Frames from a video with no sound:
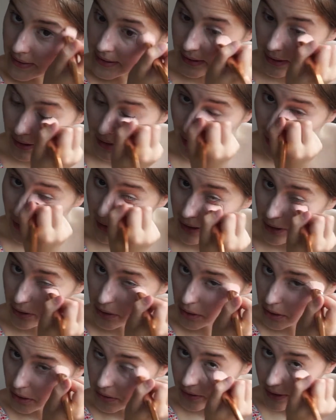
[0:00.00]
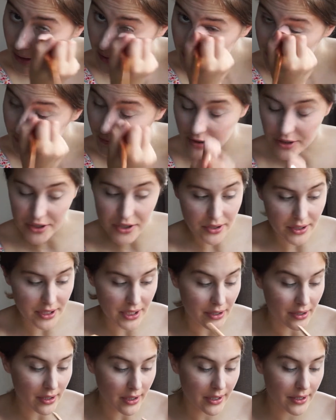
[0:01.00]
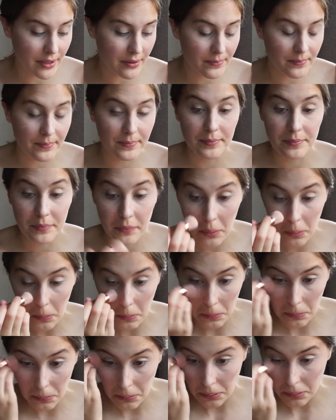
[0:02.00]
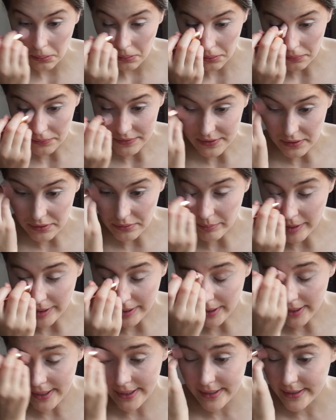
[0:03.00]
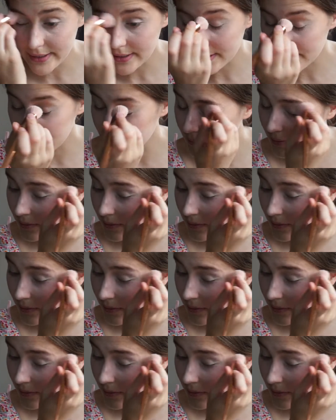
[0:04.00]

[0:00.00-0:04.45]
the light cocoa that's virtually gone. It's under my eyes.